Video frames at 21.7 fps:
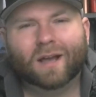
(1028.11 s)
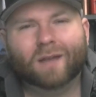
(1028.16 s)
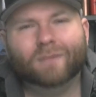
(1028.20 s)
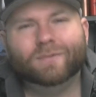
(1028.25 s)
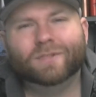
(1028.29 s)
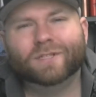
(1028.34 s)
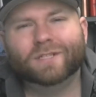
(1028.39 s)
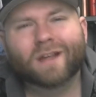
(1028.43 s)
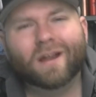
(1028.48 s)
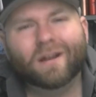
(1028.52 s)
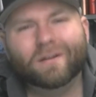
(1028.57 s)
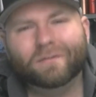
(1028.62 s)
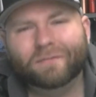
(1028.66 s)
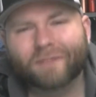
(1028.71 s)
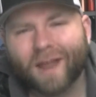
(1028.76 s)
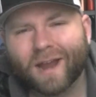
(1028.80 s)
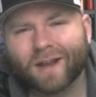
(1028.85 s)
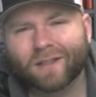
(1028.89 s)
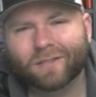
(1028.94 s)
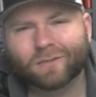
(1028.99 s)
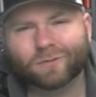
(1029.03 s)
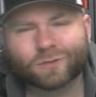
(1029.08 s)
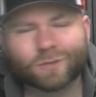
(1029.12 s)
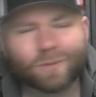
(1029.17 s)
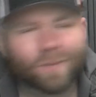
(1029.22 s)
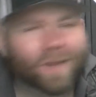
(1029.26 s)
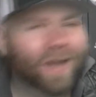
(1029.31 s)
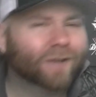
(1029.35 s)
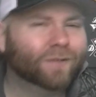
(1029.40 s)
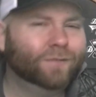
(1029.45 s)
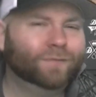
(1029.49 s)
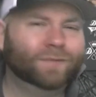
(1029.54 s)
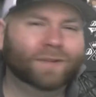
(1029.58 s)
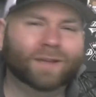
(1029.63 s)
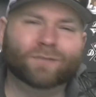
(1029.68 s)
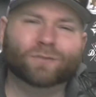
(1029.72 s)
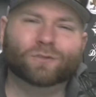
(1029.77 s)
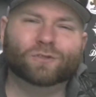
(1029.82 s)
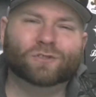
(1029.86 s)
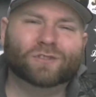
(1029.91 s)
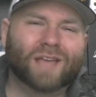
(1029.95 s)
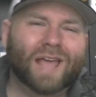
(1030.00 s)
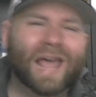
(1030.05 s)
I'm just not a fan of those tobacco
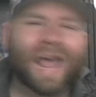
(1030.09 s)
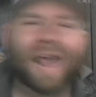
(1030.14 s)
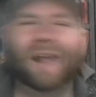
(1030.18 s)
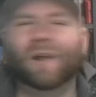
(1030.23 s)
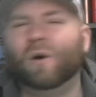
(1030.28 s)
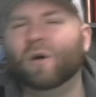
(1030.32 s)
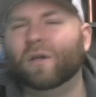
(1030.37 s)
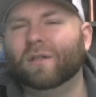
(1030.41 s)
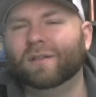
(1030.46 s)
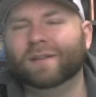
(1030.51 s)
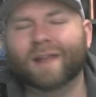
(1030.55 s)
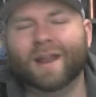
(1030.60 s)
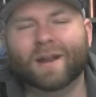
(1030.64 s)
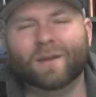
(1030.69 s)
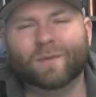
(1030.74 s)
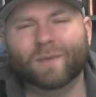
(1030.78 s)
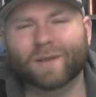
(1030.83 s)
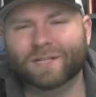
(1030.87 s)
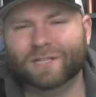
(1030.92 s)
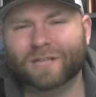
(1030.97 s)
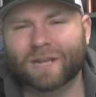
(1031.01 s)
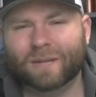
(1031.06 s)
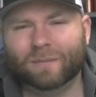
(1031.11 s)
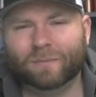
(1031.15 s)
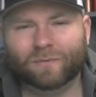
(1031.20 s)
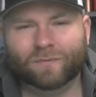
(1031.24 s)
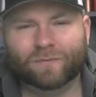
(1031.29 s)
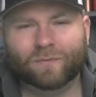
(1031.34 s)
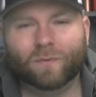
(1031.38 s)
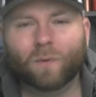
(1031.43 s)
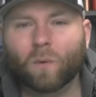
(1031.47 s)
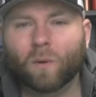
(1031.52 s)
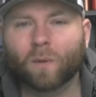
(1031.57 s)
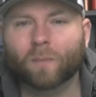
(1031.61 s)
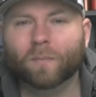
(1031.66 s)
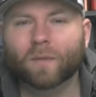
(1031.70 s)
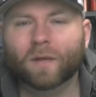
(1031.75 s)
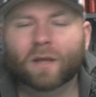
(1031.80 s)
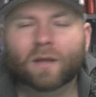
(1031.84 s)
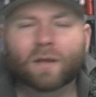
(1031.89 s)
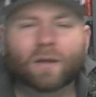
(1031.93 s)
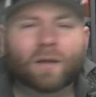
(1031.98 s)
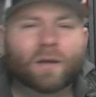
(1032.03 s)
flavors at all in any way, shape, or form.